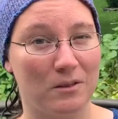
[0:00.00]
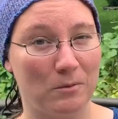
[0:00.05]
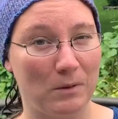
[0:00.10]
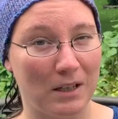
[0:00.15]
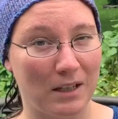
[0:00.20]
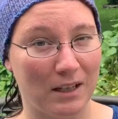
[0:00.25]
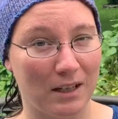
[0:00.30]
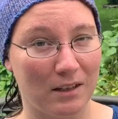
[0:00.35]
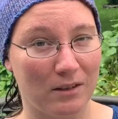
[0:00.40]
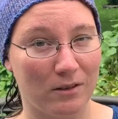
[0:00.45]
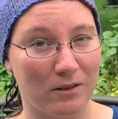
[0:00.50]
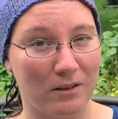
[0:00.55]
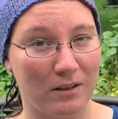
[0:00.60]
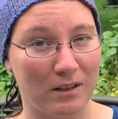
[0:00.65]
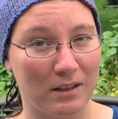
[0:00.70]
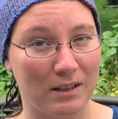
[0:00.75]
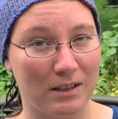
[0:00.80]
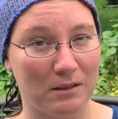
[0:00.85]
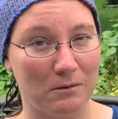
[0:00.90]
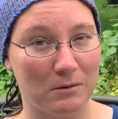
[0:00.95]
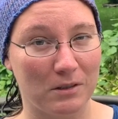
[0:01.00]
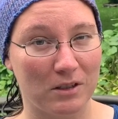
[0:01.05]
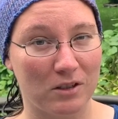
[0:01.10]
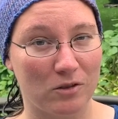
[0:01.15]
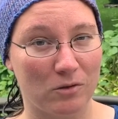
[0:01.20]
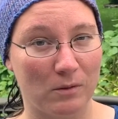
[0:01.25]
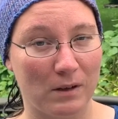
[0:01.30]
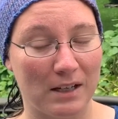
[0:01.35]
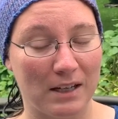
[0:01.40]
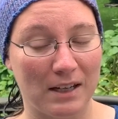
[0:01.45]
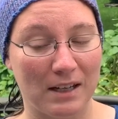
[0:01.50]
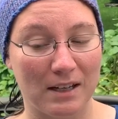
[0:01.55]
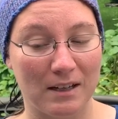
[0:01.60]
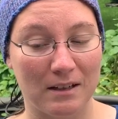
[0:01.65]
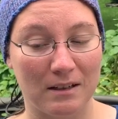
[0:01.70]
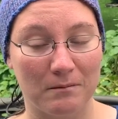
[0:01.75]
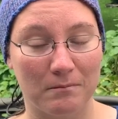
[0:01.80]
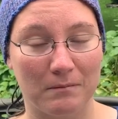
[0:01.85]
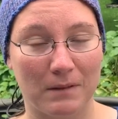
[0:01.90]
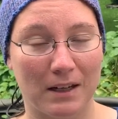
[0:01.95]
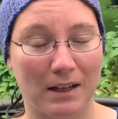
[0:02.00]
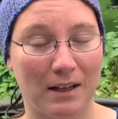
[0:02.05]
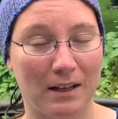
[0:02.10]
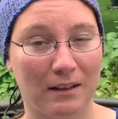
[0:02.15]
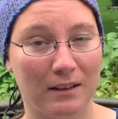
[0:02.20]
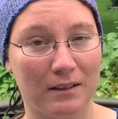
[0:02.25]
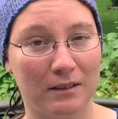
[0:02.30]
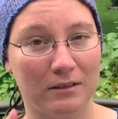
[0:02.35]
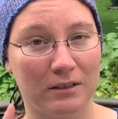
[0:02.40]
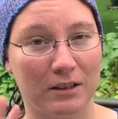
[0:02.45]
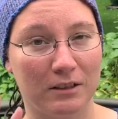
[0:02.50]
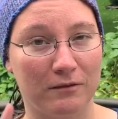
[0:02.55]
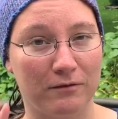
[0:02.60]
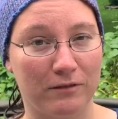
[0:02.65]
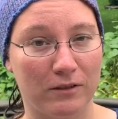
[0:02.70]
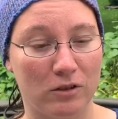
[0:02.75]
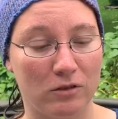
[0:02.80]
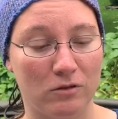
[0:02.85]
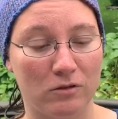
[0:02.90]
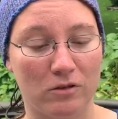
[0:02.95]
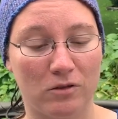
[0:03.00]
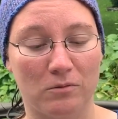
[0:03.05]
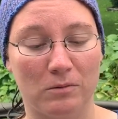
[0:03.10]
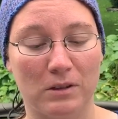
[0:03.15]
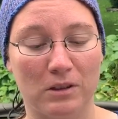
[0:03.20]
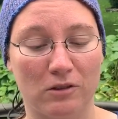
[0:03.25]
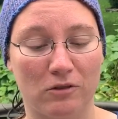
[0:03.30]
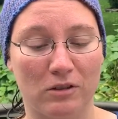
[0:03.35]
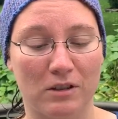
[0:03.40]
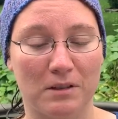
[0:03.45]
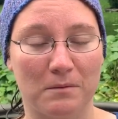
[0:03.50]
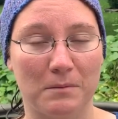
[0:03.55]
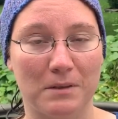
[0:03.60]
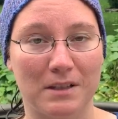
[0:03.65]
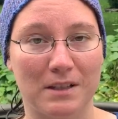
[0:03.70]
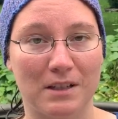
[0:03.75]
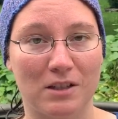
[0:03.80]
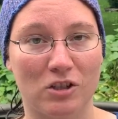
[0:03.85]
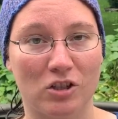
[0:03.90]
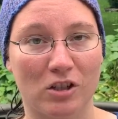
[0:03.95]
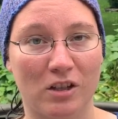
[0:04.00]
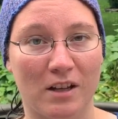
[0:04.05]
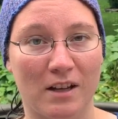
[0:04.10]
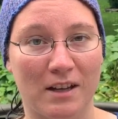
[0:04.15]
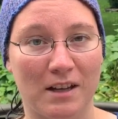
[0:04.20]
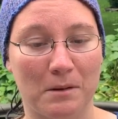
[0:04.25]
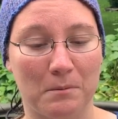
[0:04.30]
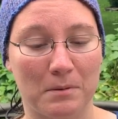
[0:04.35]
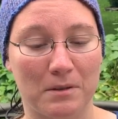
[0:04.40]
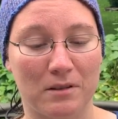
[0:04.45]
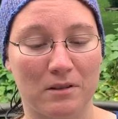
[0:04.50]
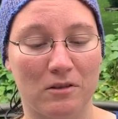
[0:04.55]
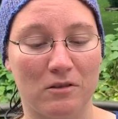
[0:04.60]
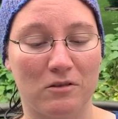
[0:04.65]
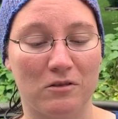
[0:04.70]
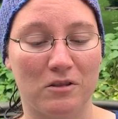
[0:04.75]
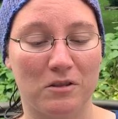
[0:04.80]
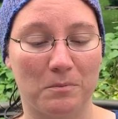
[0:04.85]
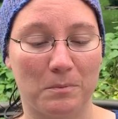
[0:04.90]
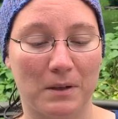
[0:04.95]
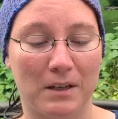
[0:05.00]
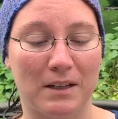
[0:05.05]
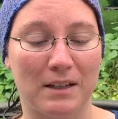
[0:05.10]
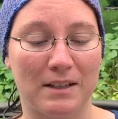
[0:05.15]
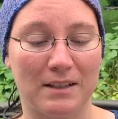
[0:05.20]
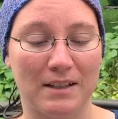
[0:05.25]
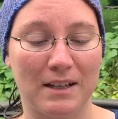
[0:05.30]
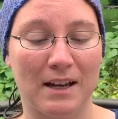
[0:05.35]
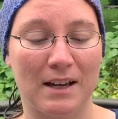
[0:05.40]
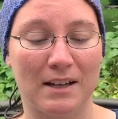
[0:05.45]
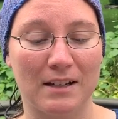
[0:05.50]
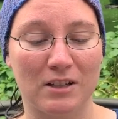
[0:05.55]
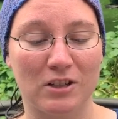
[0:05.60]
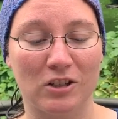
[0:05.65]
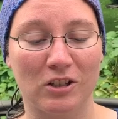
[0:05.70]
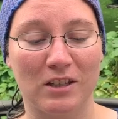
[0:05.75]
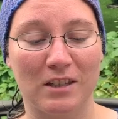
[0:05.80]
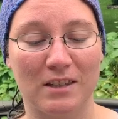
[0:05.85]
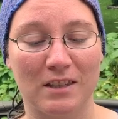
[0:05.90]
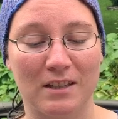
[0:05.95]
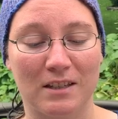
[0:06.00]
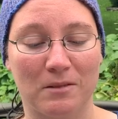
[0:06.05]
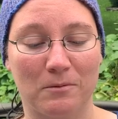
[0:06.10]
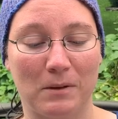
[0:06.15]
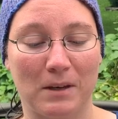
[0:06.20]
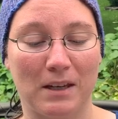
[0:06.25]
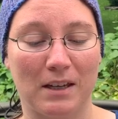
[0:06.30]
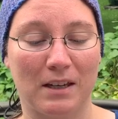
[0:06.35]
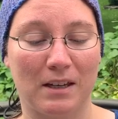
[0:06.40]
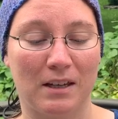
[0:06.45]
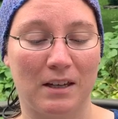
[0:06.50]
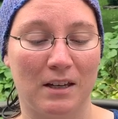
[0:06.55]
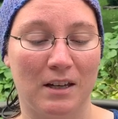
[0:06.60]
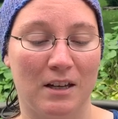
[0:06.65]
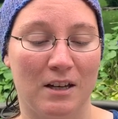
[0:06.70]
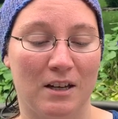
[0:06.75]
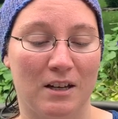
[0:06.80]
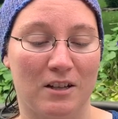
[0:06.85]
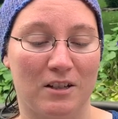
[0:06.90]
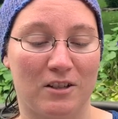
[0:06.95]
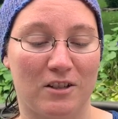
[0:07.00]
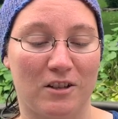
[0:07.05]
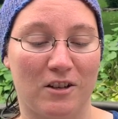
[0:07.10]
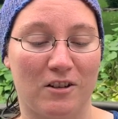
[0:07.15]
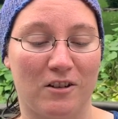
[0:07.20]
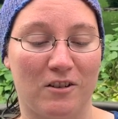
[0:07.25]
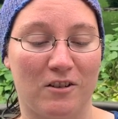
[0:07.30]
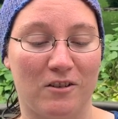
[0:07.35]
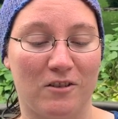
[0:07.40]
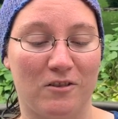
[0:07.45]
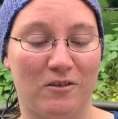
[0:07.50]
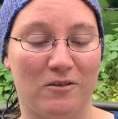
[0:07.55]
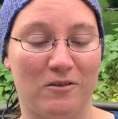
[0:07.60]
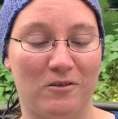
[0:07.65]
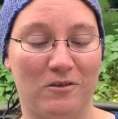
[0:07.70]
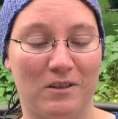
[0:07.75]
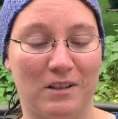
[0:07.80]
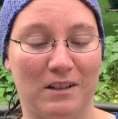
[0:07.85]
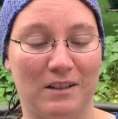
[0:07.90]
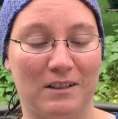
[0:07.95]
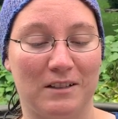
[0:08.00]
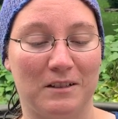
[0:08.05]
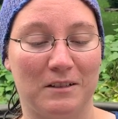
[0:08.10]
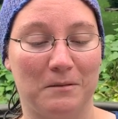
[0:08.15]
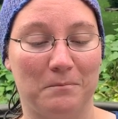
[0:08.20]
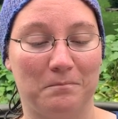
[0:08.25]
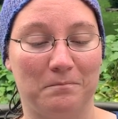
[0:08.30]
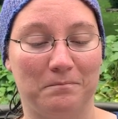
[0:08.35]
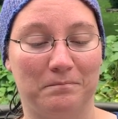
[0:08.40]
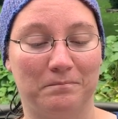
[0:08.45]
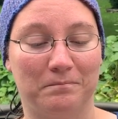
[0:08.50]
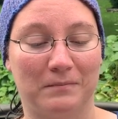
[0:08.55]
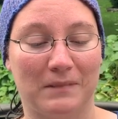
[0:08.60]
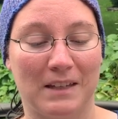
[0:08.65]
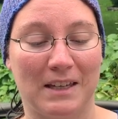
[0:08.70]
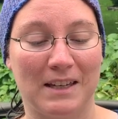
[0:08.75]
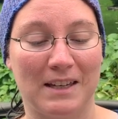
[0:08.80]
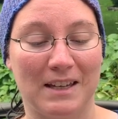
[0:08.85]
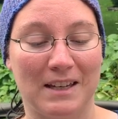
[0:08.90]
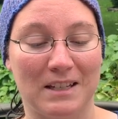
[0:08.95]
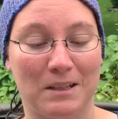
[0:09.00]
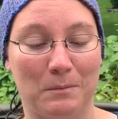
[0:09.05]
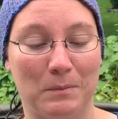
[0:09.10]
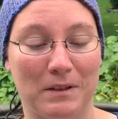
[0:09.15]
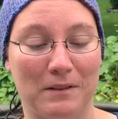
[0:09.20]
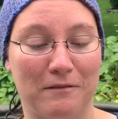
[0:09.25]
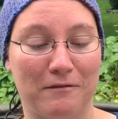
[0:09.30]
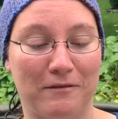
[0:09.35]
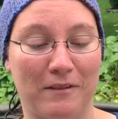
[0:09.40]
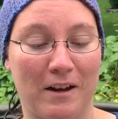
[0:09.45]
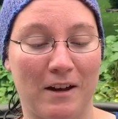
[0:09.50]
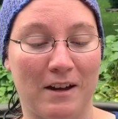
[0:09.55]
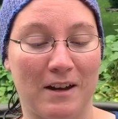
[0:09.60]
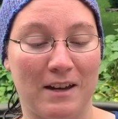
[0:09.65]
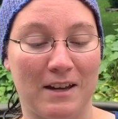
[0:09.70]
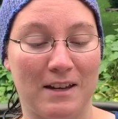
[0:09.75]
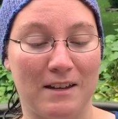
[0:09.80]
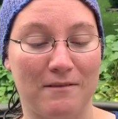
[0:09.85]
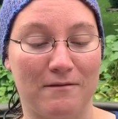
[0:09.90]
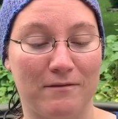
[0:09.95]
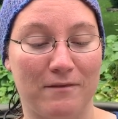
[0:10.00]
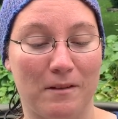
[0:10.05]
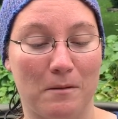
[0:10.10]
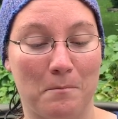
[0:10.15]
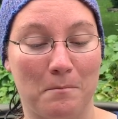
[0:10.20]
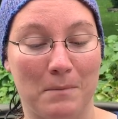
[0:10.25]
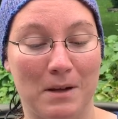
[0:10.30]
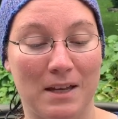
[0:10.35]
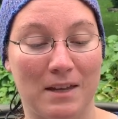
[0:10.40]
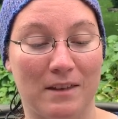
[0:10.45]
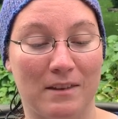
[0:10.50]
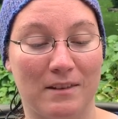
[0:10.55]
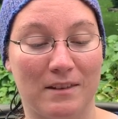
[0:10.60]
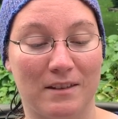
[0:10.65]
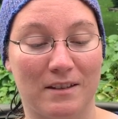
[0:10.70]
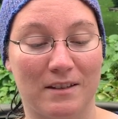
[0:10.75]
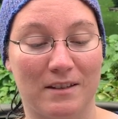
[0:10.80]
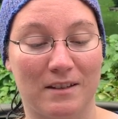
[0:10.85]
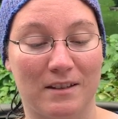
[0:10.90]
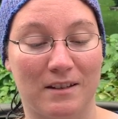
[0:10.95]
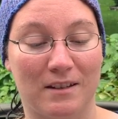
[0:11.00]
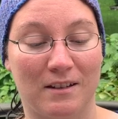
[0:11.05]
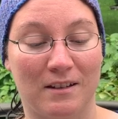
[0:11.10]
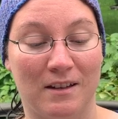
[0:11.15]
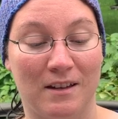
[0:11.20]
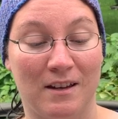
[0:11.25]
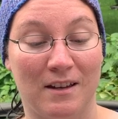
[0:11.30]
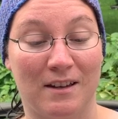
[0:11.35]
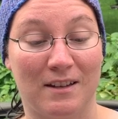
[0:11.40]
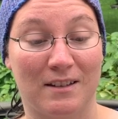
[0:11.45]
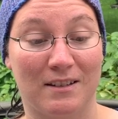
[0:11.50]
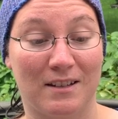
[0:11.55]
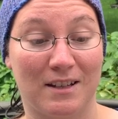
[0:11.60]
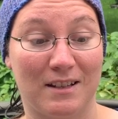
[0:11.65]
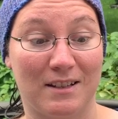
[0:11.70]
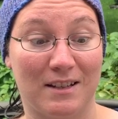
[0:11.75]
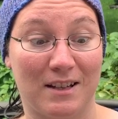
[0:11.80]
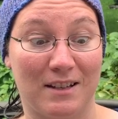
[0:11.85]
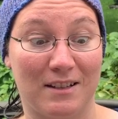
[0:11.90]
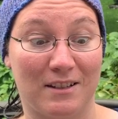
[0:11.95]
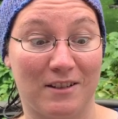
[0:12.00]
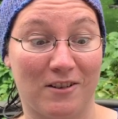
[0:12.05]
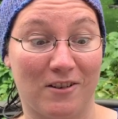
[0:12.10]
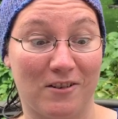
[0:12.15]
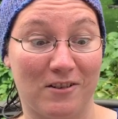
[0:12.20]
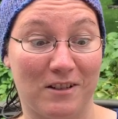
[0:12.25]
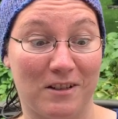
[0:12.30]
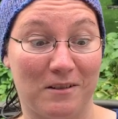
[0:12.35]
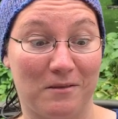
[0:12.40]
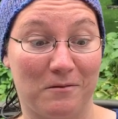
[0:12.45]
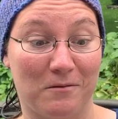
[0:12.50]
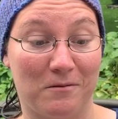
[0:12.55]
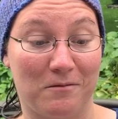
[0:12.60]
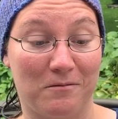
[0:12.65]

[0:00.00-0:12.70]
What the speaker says: week I thought it was 20. I got a little confused with the Christmas in July episodes, but it's actually this week. So it has been 5 months since I started